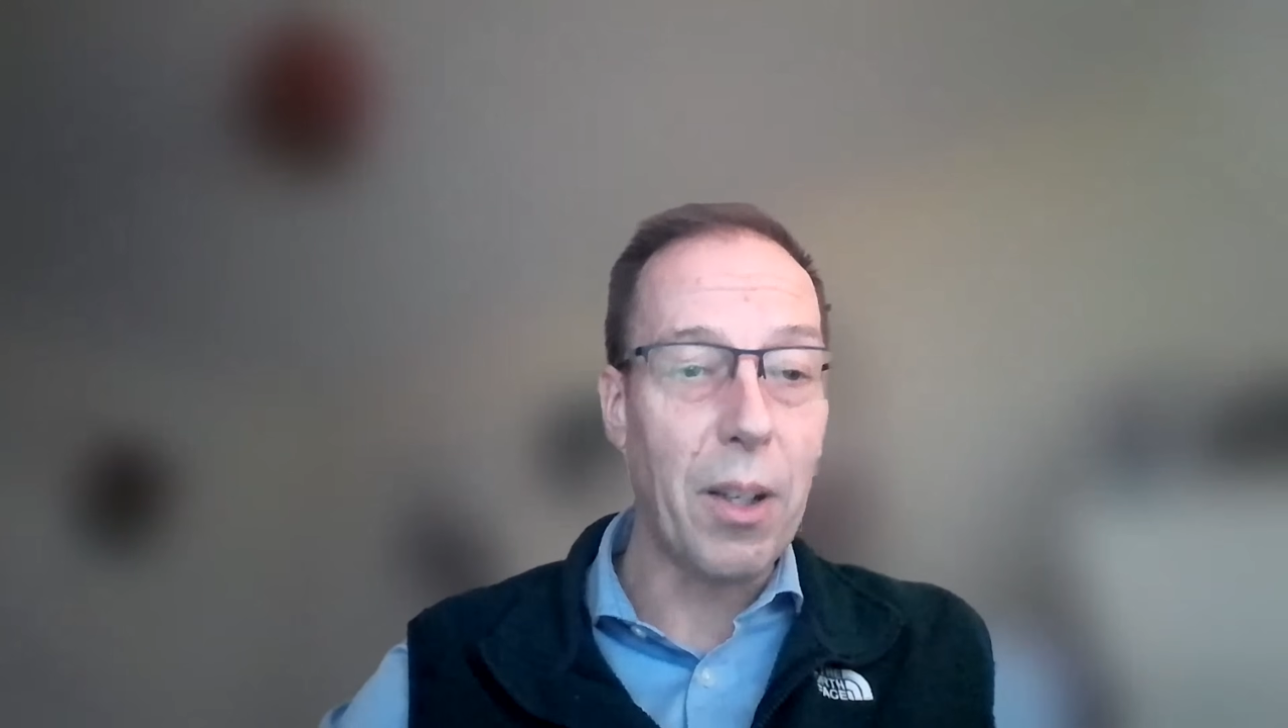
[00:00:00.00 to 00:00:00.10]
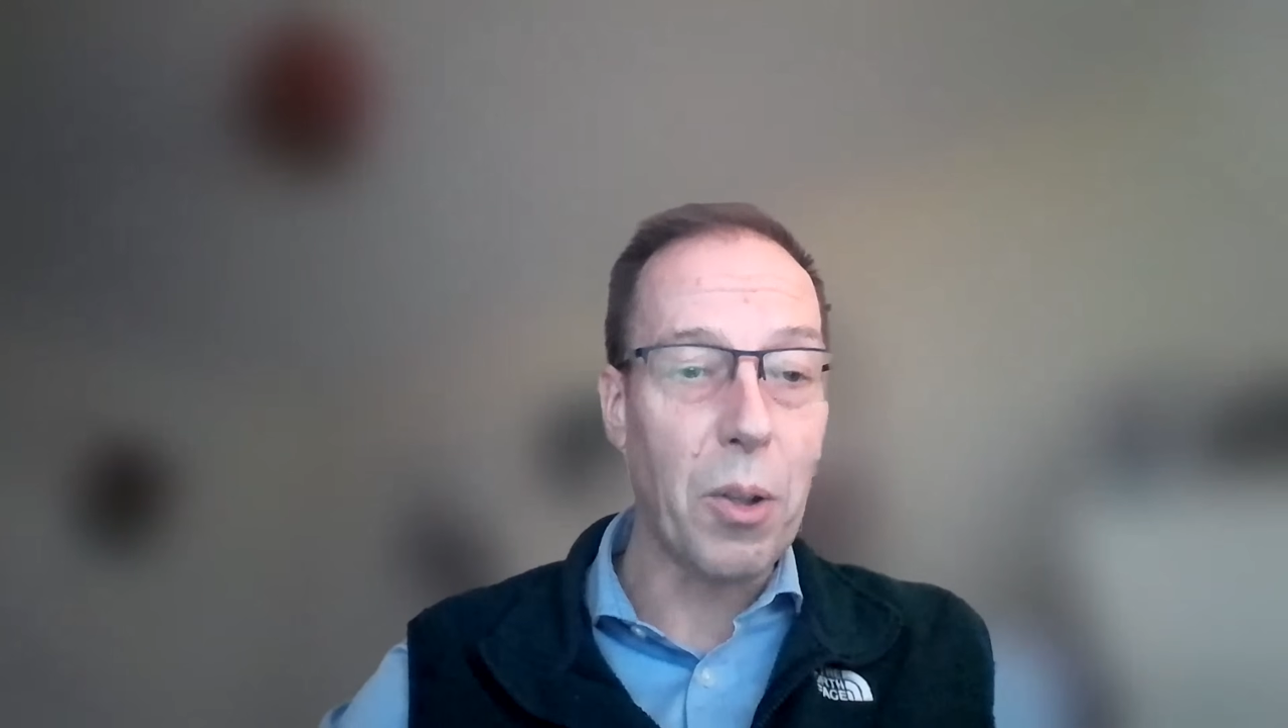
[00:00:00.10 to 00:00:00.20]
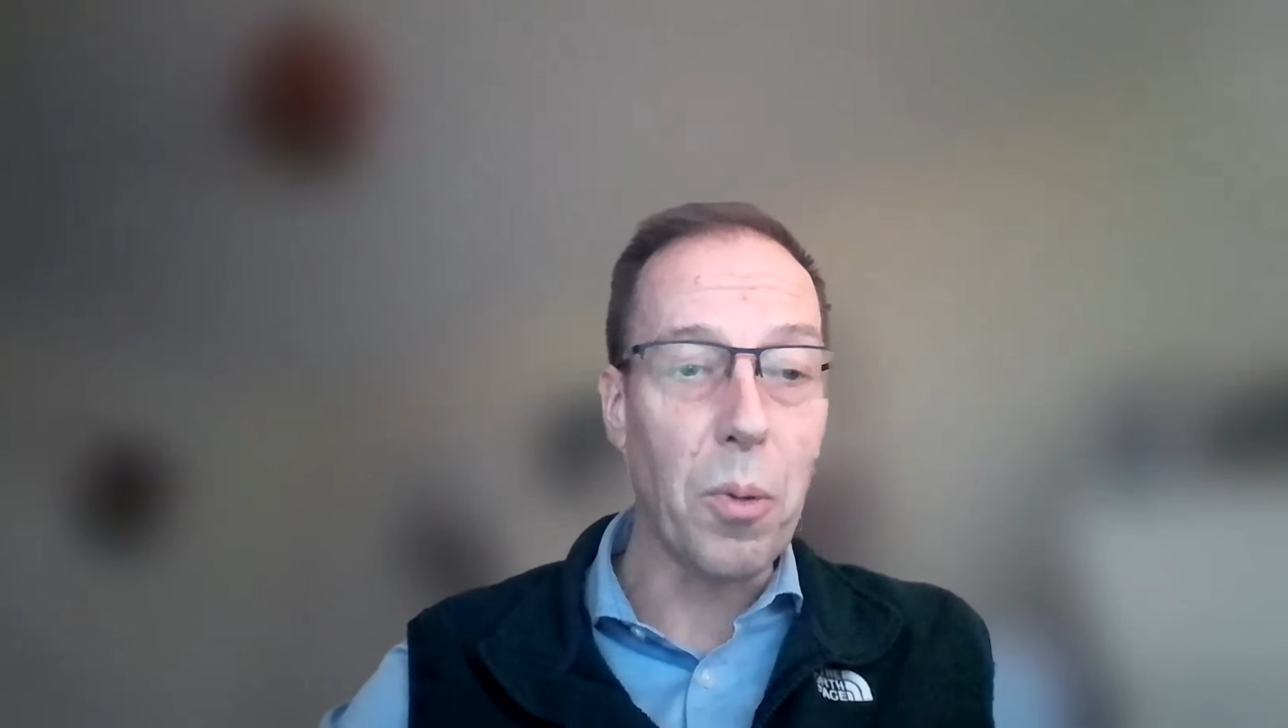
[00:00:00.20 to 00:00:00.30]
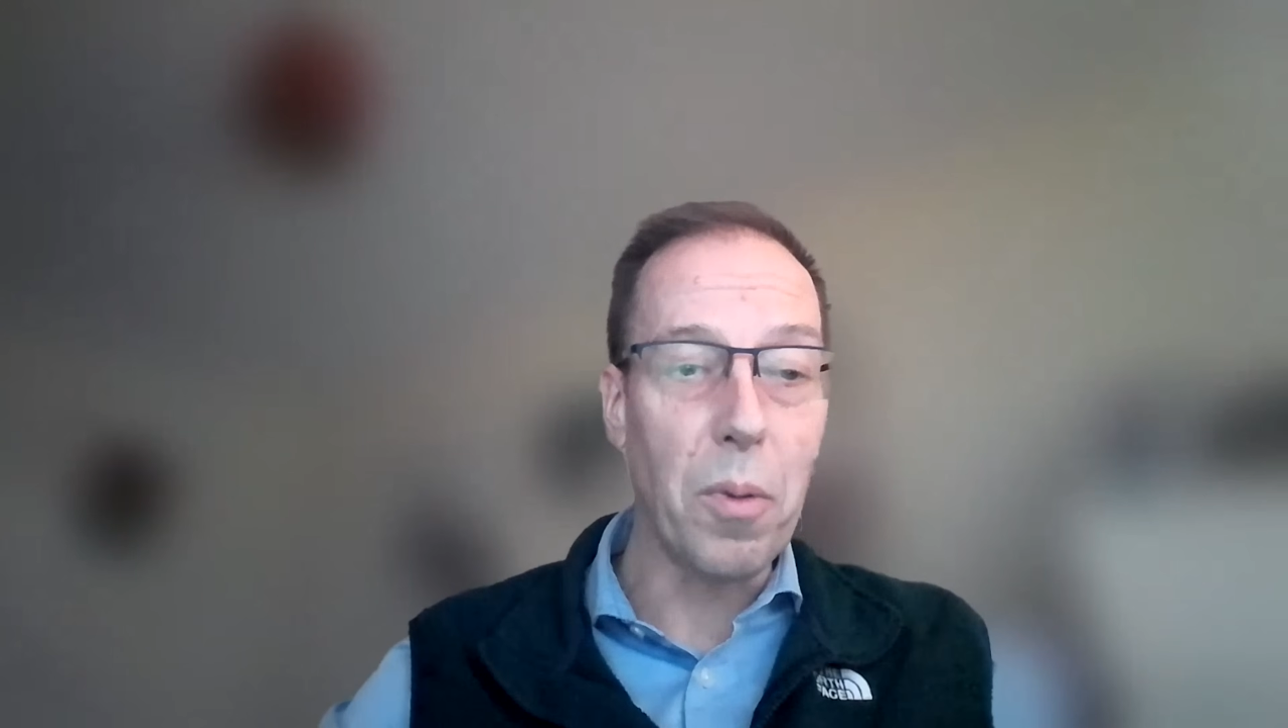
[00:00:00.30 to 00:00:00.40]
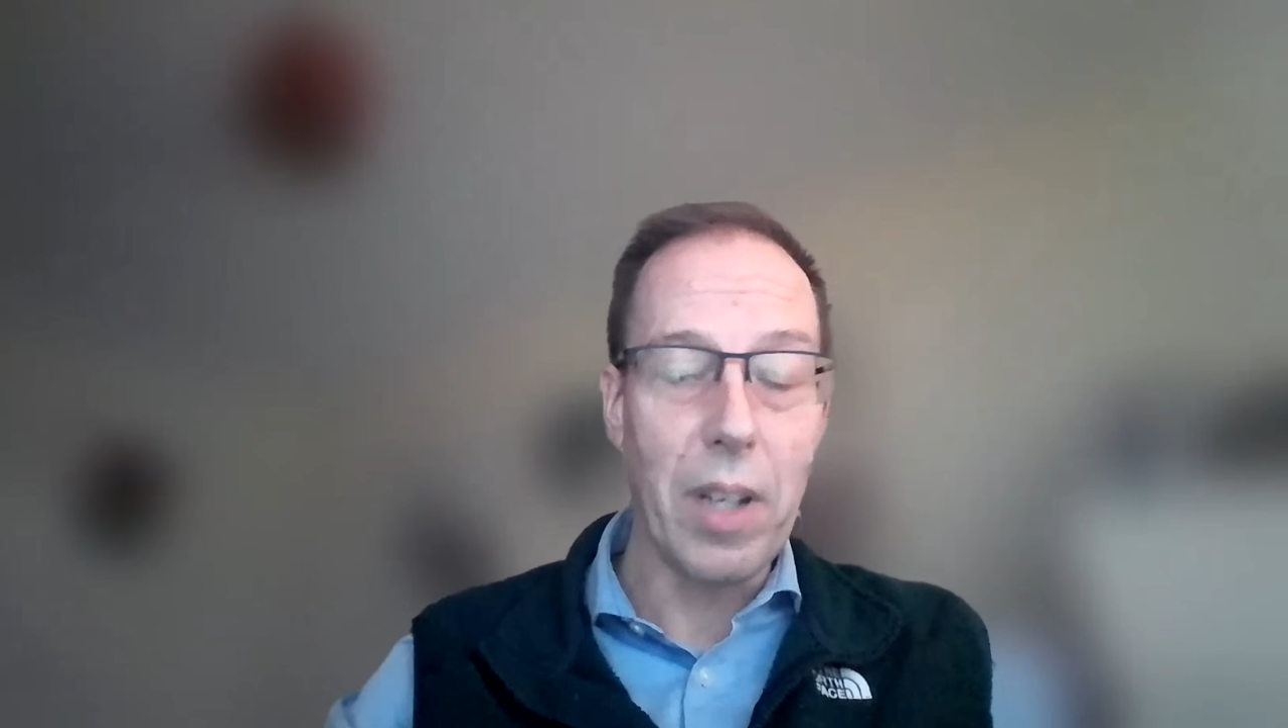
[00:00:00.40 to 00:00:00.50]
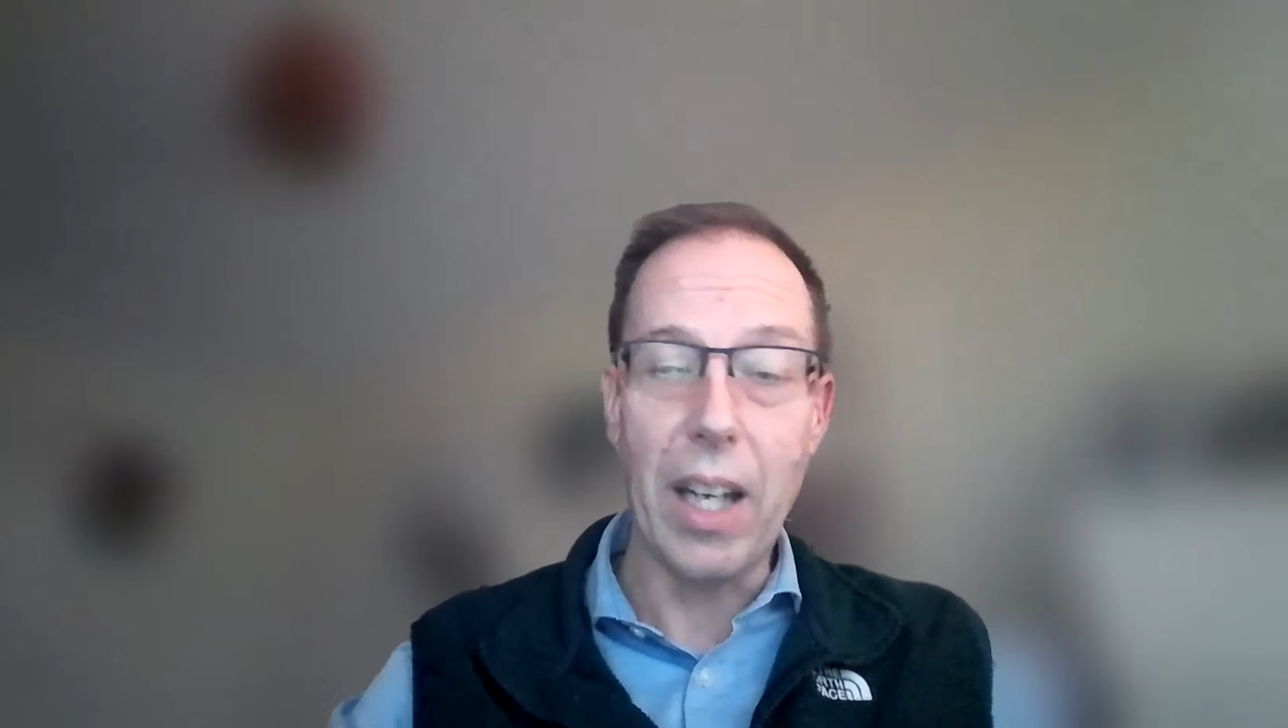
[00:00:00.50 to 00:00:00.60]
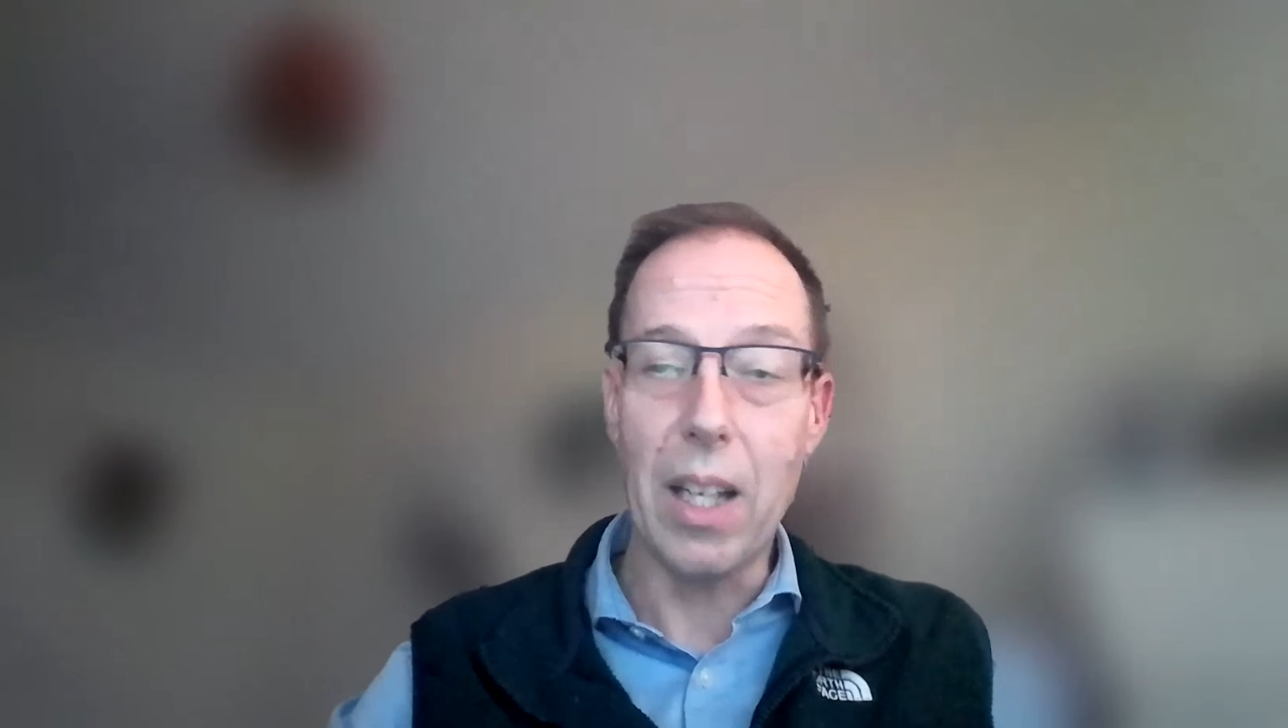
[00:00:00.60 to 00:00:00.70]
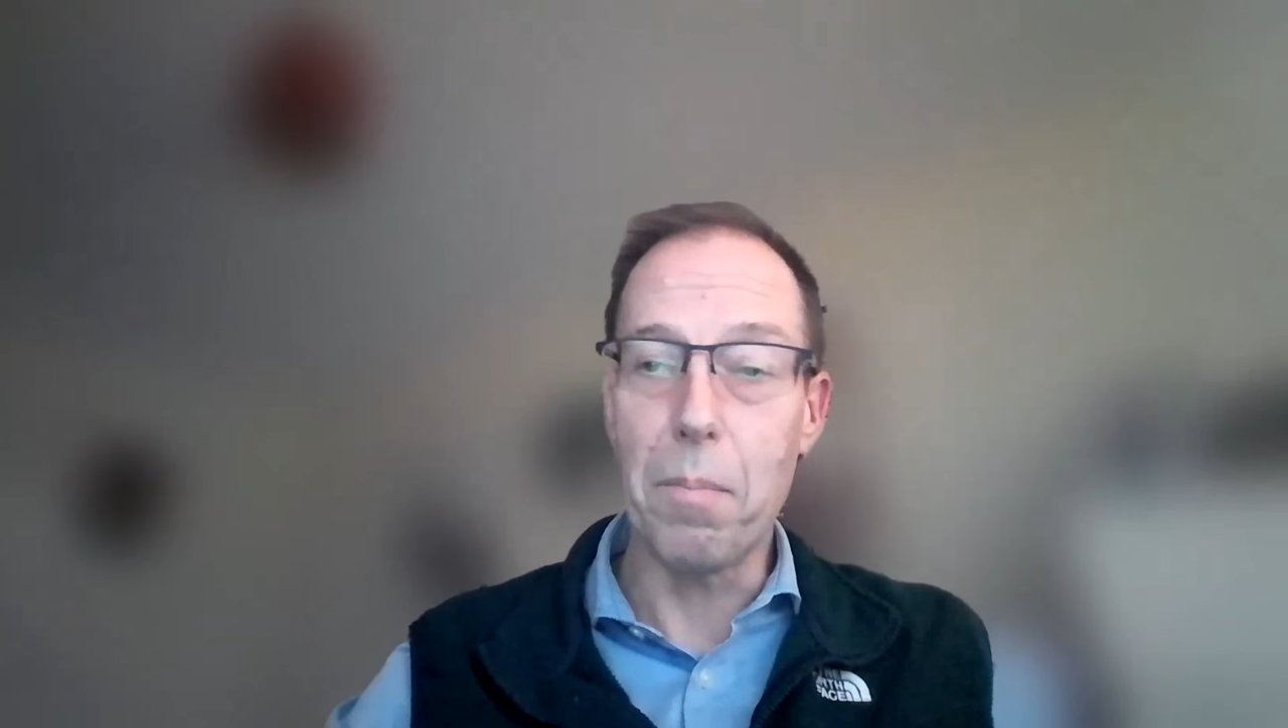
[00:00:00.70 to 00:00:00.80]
vehicle.